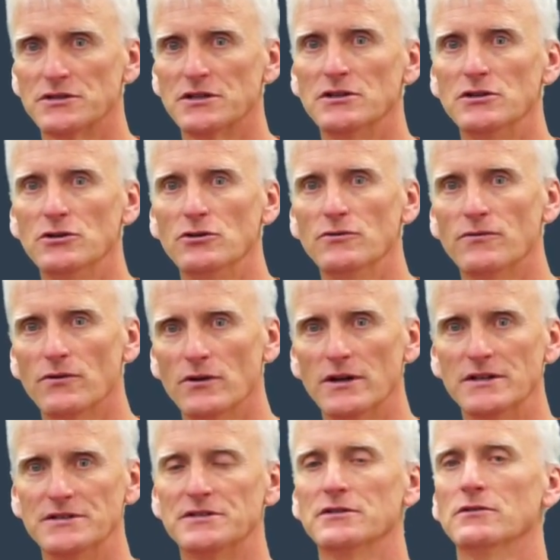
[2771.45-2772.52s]
can do for
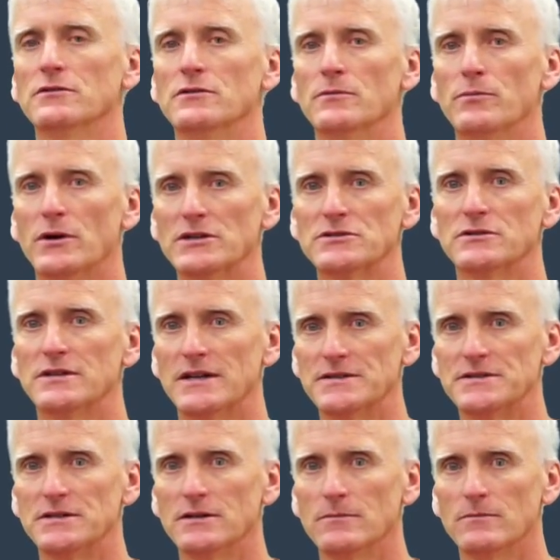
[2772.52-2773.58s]
in-cylinder pressure
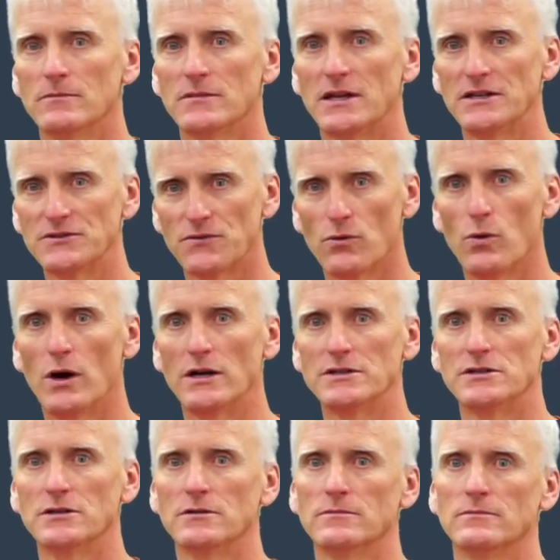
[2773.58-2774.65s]
testing. Thanks for
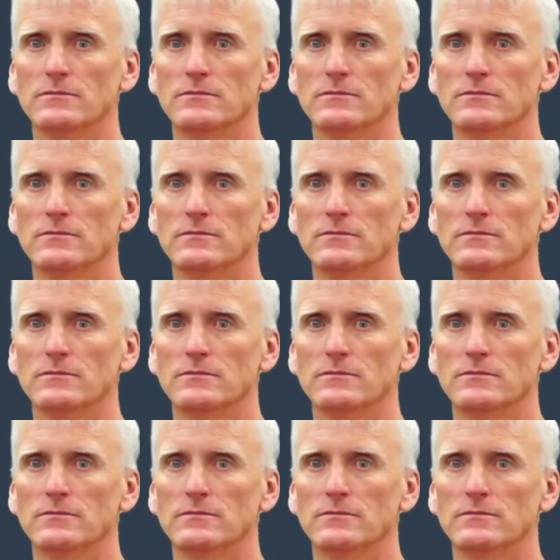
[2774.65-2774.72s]
watching.